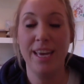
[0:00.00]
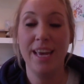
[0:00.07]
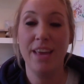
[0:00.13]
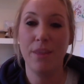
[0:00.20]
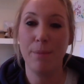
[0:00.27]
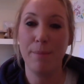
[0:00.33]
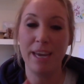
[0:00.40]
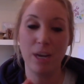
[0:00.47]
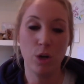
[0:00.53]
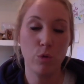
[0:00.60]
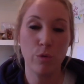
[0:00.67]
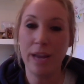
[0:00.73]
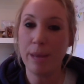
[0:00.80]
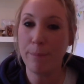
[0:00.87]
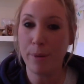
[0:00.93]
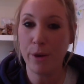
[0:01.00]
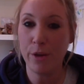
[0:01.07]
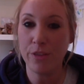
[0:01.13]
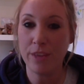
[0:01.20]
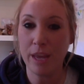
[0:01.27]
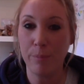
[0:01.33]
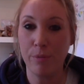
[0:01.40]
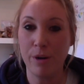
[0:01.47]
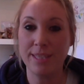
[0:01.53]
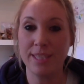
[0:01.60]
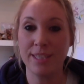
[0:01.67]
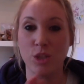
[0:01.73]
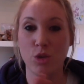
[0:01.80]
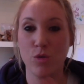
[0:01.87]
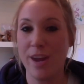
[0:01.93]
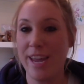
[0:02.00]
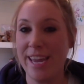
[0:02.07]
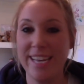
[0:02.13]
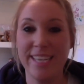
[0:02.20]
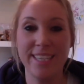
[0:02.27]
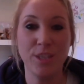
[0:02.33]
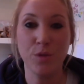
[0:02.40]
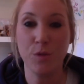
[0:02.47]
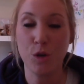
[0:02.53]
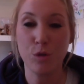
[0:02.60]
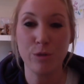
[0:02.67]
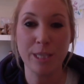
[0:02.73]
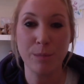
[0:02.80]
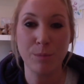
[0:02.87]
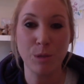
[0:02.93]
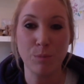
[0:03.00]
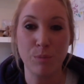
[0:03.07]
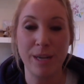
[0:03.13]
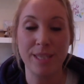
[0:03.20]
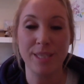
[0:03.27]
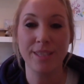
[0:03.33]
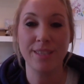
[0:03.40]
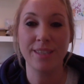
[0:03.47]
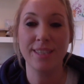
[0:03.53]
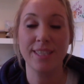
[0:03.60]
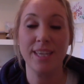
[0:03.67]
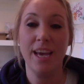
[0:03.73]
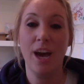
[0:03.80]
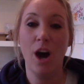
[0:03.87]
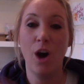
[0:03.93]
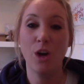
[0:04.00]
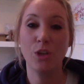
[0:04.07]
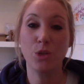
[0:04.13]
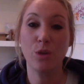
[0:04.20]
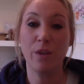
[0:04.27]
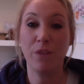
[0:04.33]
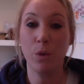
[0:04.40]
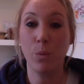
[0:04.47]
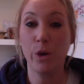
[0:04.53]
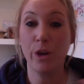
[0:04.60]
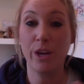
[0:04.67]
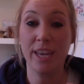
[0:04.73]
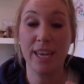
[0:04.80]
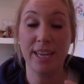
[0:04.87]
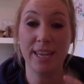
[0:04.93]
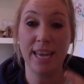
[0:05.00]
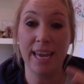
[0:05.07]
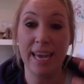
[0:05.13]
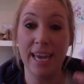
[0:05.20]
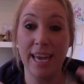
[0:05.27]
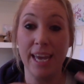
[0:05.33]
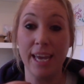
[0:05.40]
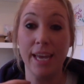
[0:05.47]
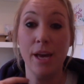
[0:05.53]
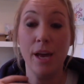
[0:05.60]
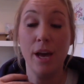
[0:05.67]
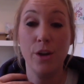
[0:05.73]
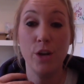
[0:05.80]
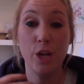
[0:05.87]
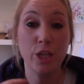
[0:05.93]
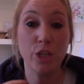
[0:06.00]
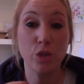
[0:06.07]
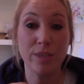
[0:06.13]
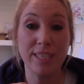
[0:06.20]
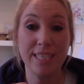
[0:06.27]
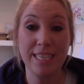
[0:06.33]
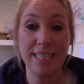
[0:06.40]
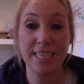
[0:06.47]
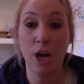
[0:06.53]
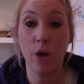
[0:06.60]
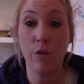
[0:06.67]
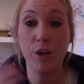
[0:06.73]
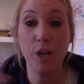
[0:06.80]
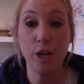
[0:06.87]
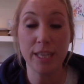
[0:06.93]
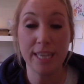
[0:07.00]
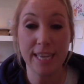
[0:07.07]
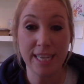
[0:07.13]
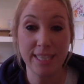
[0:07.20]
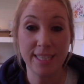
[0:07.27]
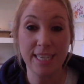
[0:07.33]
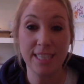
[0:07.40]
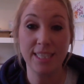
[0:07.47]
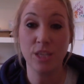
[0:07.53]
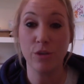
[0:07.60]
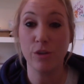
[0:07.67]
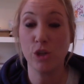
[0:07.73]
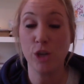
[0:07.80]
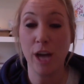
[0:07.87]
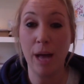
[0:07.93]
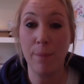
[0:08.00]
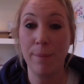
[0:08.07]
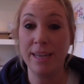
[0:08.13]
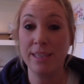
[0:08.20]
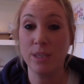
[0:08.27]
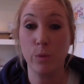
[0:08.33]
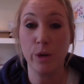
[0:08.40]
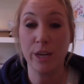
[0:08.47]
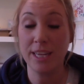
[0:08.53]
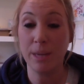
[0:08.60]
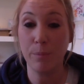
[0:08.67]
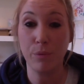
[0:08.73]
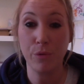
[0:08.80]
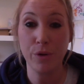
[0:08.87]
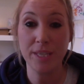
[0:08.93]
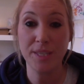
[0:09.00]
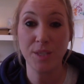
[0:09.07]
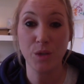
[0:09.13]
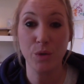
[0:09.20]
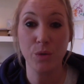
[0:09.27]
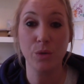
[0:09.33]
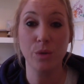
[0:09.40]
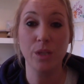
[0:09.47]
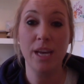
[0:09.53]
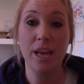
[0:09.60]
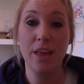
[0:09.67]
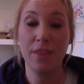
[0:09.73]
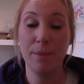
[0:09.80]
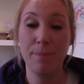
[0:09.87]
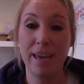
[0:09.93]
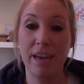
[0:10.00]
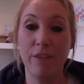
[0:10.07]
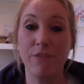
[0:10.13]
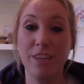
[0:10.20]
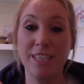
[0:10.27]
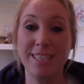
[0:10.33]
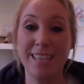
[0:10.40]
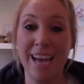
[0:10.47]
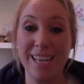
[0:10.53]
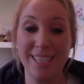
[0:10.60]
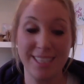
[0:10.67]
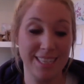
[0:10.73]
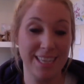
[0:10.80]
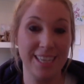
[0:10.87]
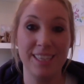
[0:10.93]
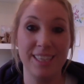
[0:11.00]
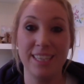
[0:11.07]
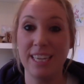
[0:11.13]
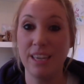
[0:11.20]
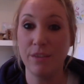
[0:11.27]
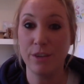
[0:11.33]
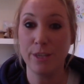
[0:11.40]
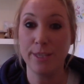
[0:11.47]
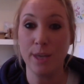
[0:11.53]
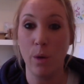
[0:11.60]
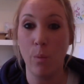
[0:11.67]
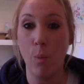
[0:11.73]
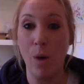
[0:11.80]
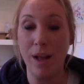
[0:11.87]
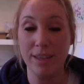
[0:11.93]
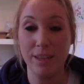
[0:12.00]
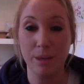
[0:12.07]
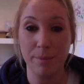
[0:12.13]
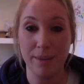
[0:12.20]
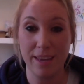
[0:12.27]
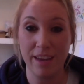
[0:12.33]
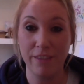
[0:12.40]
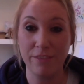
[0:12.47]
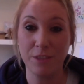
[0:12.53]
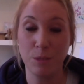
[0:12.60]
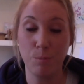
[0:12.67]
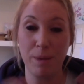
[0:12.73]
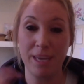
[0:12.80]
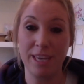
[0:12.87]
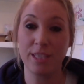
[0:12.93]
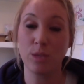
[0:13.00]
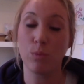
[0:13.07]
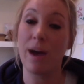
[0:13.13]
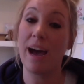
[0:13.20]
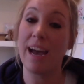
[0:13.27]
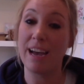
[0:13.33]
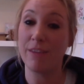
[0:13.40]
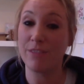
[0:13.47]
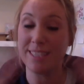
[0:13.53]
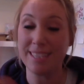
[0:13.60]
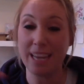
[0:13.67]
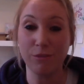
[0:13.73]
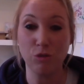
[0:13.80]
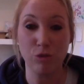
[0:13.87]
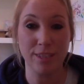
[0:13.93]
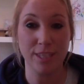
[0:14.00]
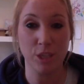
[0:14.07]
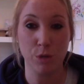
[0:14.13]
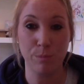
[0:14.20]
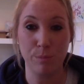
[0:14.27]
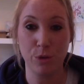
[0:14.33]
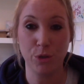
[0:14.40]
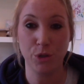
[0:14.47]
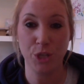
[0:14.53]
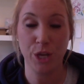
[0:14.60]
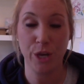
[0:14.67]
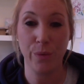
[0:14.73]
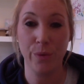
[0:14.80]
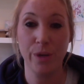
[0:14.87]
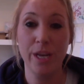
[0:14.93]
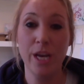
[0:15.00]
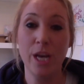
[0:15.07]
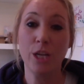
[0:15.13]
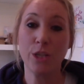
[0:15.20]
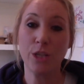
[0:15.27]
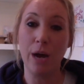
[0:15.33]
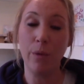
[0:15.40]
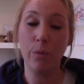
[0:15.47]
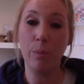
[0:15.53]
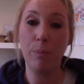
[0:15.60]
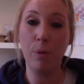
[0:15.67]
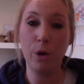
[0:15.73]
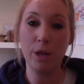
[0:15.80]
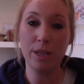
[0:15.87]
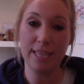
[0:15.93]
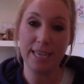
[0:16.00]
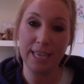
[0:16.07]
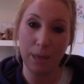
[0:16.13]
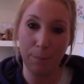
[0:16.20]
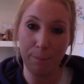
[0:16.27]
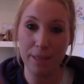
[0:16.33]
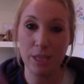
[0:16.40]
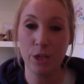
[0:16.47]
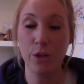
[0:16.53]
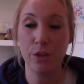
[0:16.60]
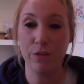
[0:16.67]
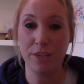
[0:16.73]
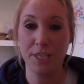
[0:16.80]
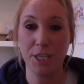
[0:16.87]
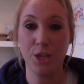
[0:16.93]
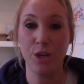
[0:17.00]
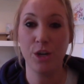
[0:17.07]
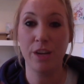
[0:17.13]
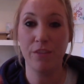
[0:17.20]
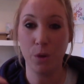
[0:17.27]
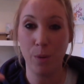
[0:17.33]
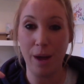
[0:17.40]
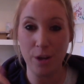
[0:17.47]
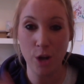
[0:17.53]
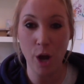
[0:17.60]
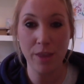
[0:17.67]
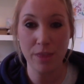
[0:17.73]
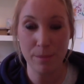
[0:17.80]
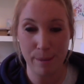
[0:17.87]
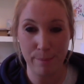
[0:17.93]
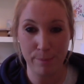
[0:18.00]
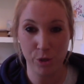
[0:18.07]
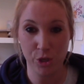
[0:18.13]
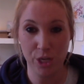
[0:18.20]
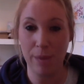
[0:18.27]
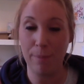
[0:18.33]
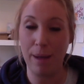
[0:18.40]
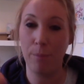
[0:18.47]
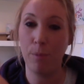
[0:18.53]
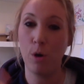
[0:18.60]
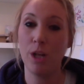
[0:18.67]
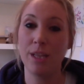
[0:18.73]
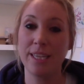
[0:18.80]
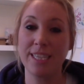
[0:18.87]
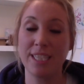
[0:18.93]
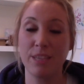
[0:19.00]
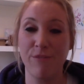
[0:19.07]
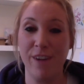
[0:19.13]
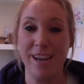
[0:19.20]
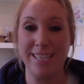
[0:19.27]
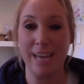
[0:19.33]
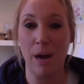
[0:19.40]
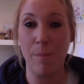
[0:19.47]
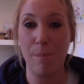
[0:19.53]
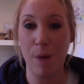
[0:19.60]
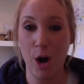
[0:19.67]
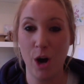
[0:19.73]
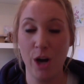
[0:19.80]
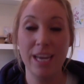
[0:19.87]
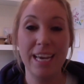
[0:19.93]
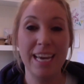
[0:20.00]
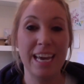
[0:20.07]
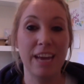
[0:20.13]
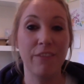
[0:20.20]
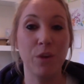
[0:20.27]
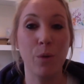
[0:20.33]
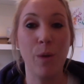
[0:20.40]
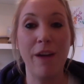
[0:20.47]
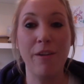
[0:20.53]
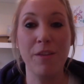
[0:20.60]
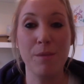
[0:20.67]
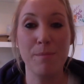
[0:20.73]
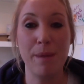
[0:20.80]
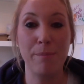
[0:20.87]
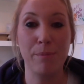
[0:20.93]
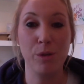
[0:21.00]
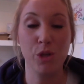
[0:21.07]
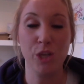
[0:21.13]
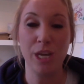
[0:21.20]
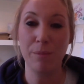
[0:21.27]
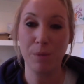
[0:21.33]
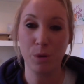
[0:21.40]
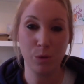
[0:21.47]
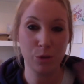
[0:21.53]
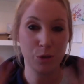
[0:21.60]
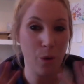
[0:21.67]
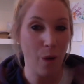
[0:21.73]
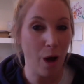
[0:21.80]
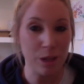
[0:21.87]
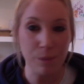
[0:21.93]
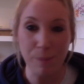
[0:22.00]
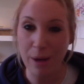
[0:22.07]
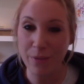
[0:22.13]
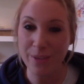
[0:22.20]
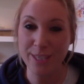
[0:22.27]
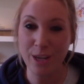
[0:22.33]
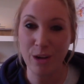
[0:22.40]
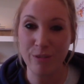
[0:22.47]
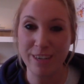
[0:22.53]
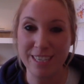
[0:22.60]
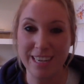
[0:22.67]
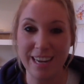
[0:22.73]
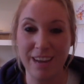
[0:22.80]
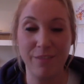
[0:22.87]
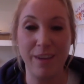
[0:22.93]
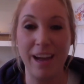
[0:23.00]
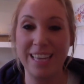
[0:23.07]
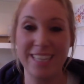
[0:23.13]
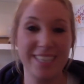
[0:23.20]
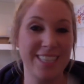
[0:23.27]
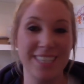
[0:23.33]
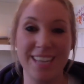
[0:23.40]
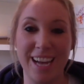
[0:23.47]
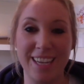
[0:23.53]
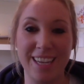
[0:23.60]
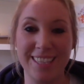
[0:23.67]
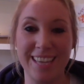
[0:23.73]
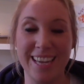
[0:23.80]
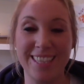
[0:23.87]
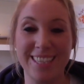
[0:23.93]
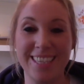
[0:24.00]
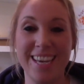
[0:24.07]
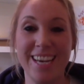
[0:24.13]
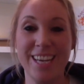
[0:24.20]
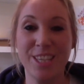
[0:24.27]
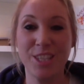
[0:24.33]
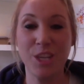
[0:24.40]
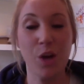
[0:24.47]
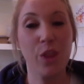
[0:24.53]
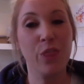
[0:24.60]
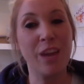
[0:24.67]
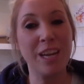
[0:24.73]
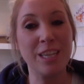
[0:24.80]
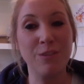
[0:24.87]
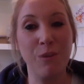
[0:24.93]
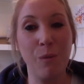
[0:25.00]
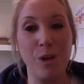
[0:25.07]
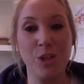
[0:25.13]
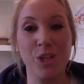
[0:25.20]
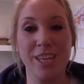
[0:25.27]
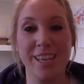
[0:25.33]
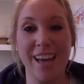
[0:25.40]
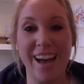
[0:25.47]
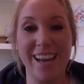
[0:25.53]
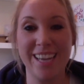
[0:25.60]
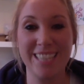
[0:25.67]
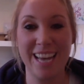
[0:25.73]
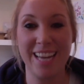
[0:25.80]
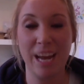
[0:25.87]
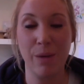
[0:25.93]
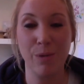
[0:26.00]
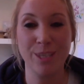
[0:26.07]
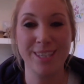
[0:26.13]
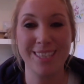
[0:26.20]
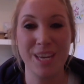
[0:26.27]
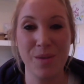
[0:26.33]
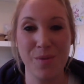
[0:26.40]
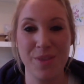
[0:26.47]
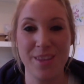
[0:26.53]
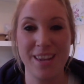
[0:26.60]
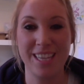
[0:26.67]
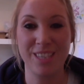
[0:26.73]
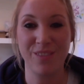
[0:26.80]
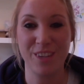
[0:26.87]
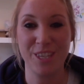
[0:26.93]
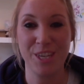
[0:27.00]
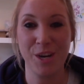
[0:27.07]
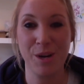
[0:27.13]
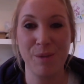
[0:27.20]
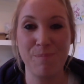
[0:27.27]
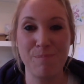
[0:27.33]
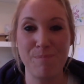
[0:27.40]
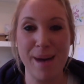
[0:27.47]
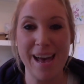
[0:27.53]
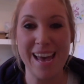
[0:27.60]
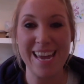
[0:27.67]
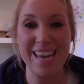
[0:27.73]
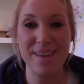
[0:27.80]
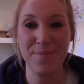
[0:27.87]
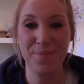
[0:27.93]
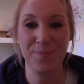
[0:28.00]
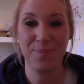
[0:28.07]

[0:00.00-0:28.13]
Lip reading: They make great birthday presents, great Easter and Christmas presents. Also, if you work in a nursery setting or an early years setting, you're a childminder working in a preschool, they make fantastic leavers and welcome gifts, because I have a set of transition books too. So I will put a link below the video. If you are not in the membership, I'll put a link to find out more. If you are in the membership, you will know all about this already and have instant access. So thanks for watching, guys, and I will see you in the next video. Bye!